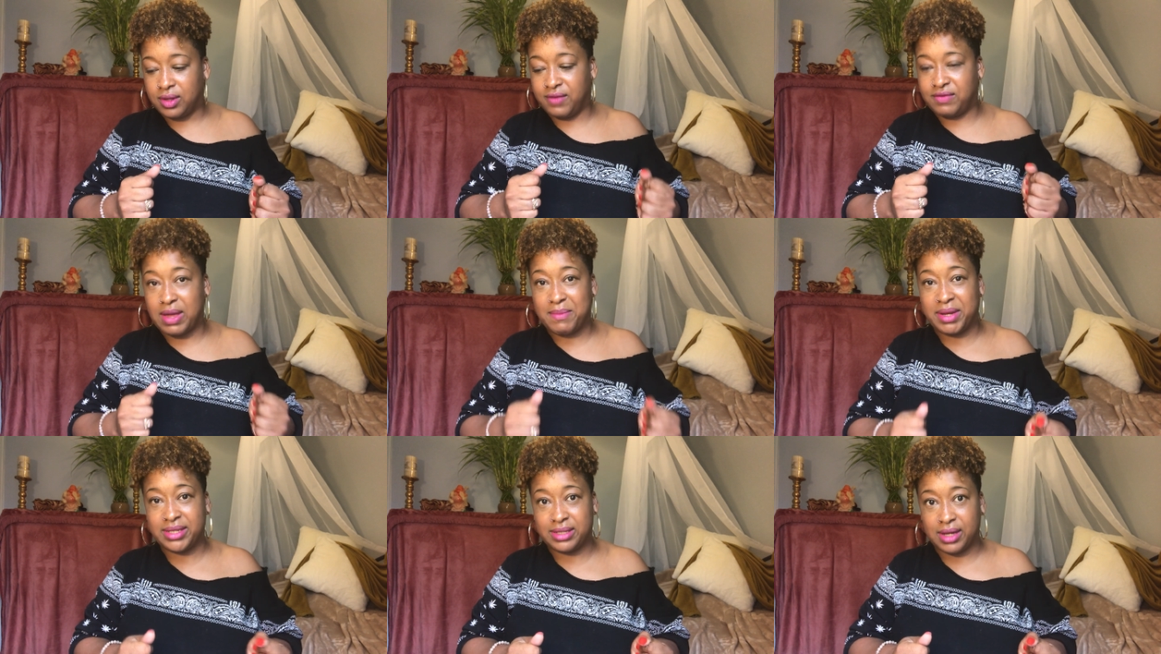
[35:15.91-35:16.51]
If
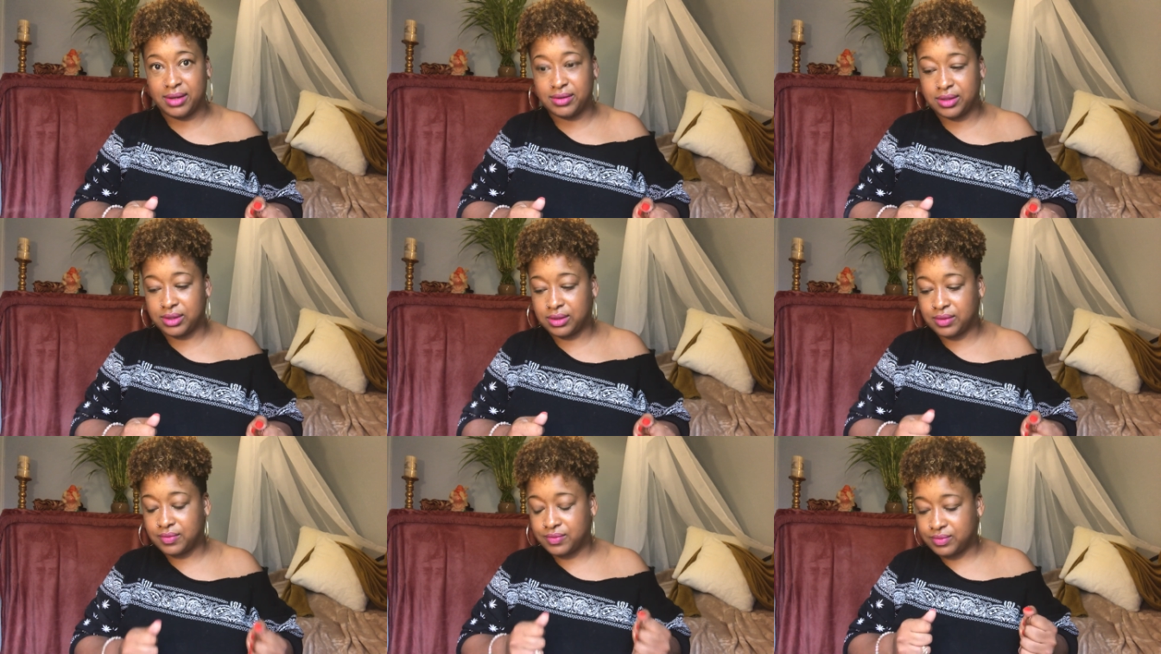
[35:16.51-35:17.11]
that makes
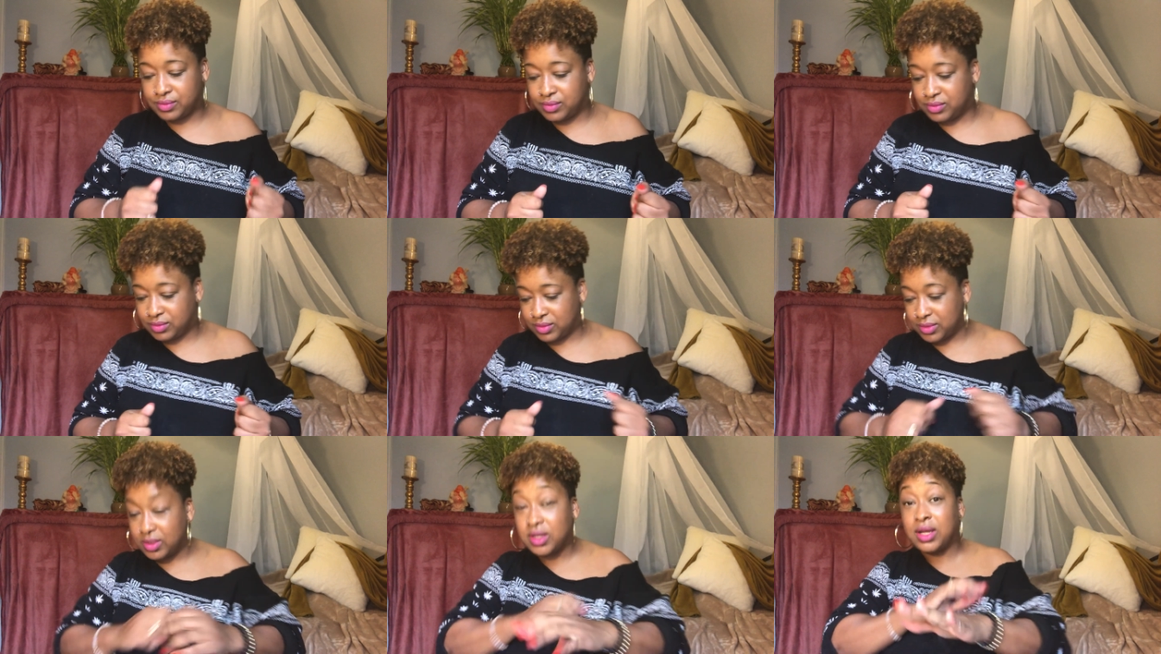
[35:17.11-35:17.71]
sense.
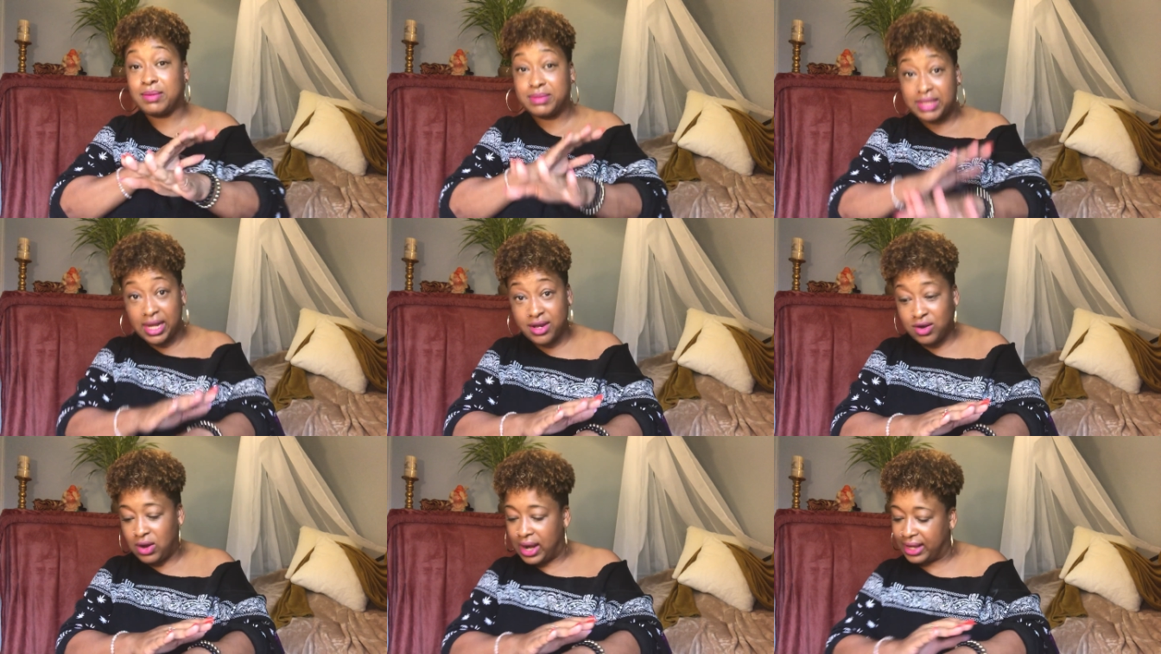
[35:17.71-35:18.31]
I'm
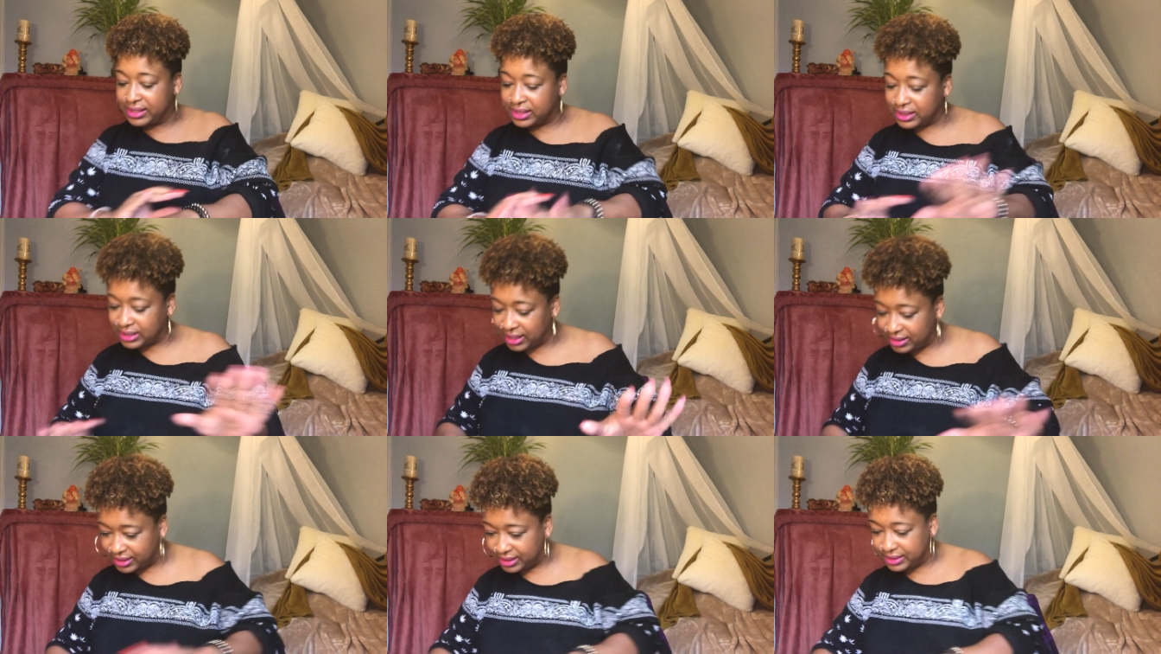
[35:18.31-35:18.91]
saying all that to
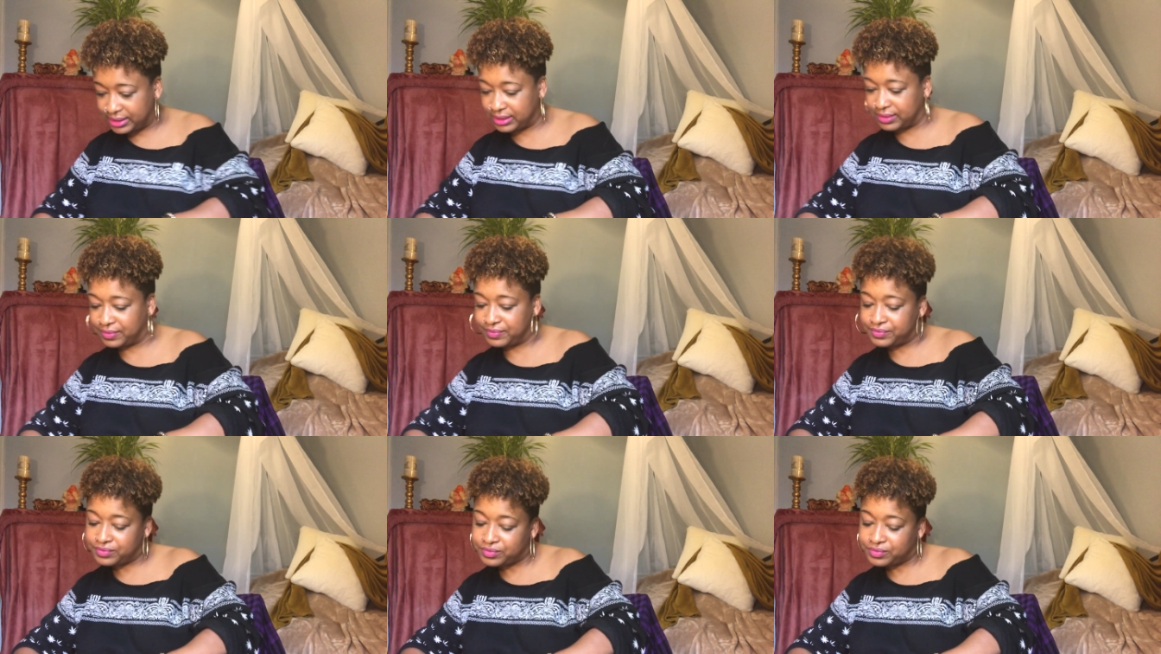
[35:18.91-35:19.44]
say this.